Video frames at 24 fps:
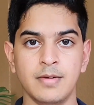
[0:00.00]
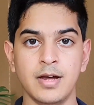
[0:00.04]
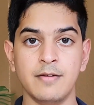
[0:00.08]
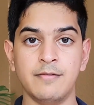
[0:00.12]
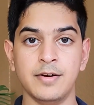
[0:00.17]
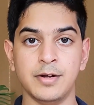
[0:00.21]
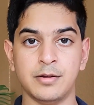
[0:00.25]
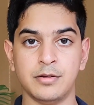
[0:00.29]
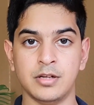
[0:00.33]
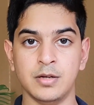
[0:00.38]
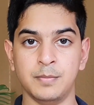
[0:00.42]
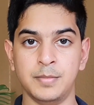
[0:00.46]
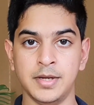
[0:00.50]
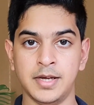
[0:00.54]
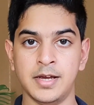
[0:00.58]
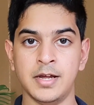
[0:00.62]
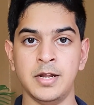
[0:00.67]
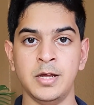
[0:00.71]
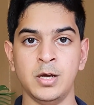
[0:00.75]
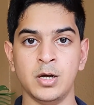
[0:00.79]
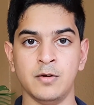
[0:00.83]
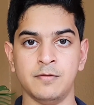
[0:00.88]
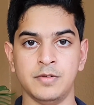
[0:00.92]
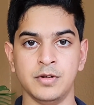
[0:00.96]
If it's the
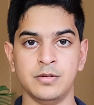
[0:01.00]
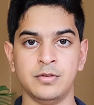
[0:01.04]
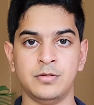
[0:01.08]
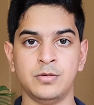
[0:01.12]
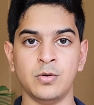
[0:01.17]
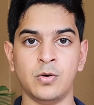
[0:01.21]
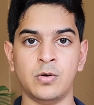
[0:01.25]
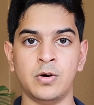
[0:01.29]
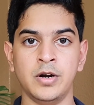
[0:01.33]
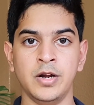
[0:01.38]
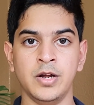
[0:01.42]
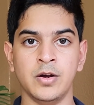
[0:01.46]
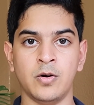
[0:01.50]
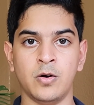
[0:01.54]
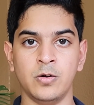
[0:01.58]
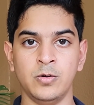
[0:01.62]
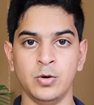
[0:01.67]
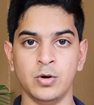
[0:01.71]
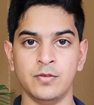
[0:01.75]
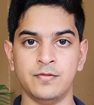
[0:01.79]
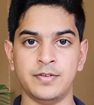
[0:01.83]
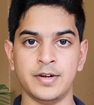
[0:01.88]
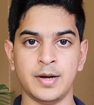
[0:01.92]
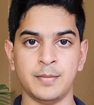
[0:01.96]
beginning of the story on
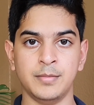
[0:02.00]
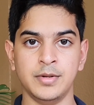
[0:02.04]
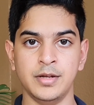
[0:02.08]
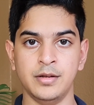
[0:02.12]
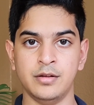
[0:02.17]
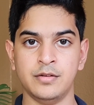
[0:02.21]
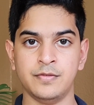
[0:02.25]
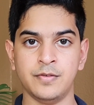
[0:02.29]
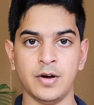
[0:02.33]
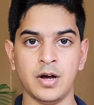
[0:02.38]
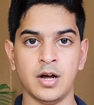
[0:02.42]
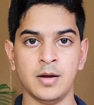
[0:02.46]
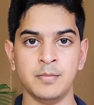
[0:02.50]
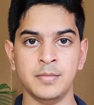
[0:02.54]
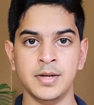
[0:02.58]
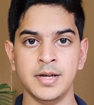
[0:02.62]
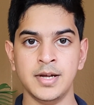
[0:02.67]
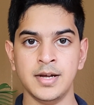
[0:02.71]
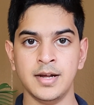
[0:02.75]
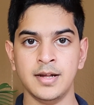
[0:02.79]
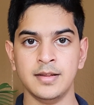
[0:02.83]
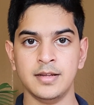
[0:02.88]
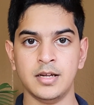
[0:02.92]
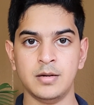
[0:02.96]
your family's farm,
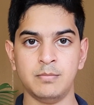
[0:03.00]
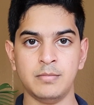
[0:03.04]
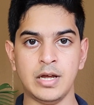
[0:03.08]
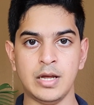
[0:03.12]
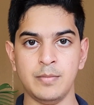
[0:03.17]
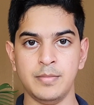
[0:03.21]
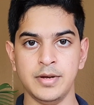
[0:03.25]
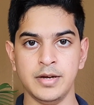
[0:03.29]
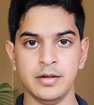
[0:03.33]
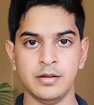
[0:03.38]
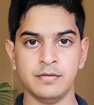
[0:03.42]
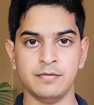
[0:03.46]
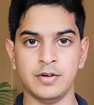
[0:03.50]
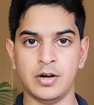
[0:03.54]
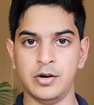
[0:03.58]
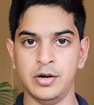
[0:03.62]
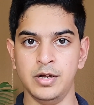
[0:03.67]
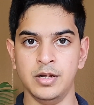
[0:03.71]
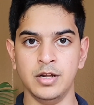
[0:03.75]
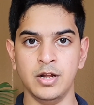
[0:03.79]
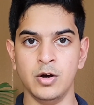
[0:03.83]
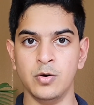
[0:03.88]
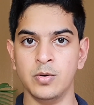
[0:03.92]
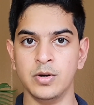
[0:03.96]
then maybe it's
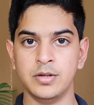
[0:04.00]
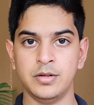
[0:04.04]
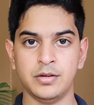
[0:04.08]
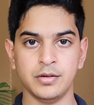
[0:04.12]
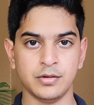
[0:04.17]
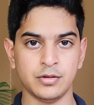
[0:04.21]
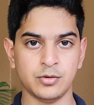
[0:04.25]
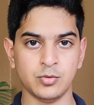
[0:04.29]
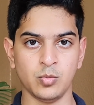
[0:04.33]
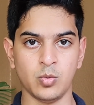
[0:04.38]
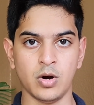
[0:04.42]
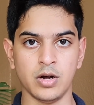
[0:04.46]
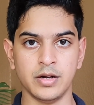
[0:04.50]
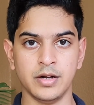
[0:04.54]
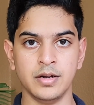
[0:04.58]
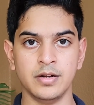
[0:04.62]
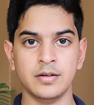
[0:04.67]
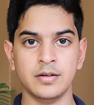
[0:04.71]
very low, just 1.